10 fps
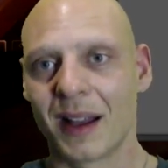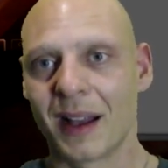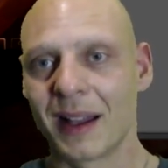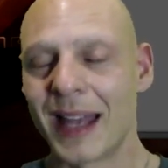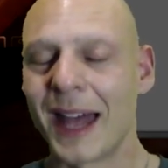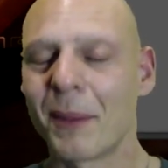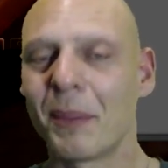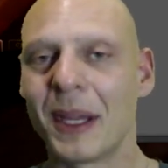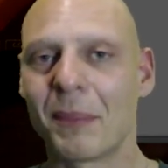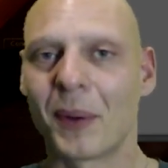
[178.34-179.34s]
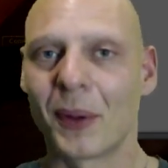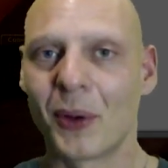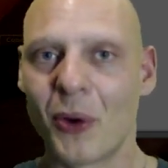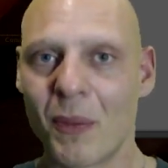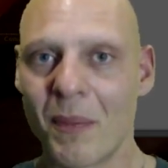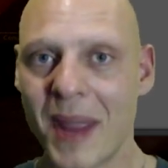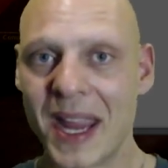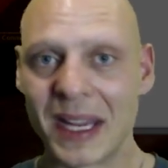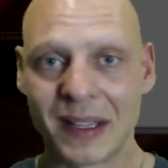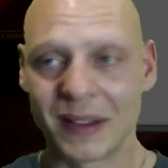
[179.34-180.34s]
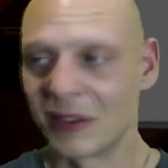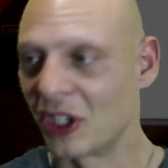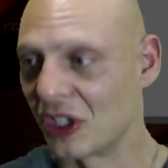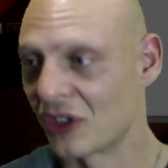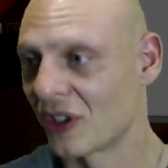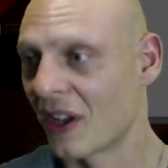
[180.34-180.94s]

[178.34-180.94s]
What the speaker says: A lot of people who make these